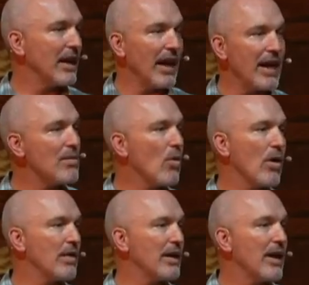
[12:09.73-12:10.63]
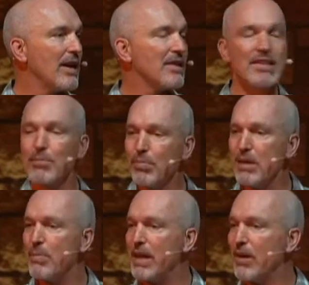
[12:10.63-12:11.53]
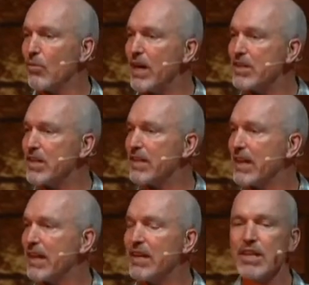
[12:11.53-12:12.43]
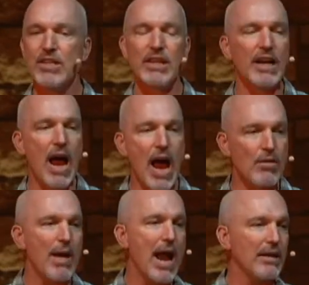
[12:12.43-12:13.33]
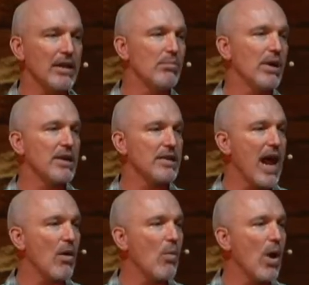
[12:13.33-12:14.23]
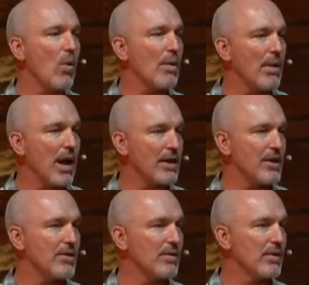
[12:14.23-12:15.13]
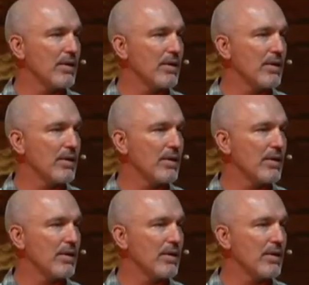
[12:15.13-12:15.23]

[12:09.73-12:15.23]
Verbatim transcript: any more than simply being rich is a condition that automatically brings that woe upon you.